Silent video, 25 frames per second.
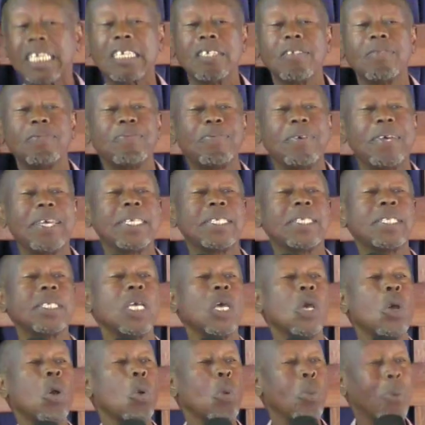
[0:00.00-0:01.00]
His face,
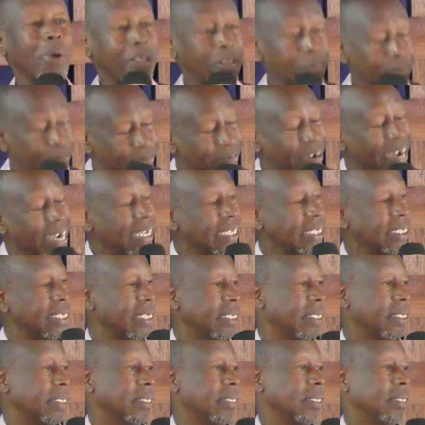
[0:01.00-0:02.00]
we'll
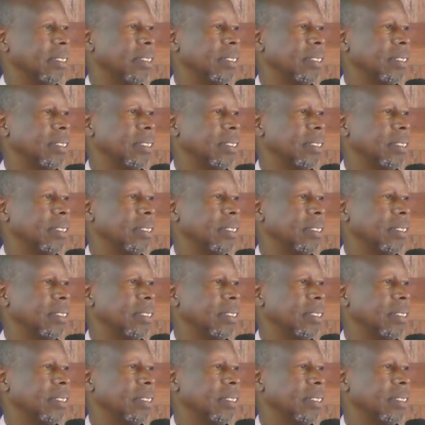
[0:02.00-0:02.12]
find it.